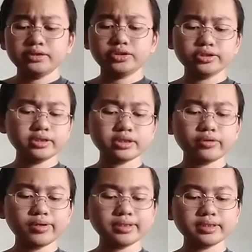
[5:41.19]
Through this
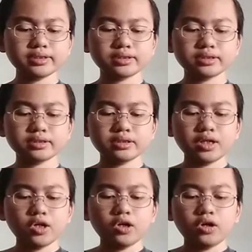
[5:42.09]
awareness,
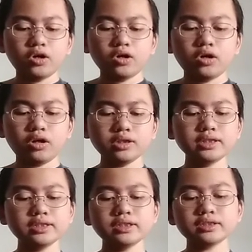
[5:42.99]

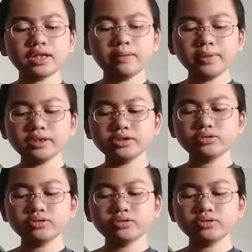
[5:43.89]
Holden is able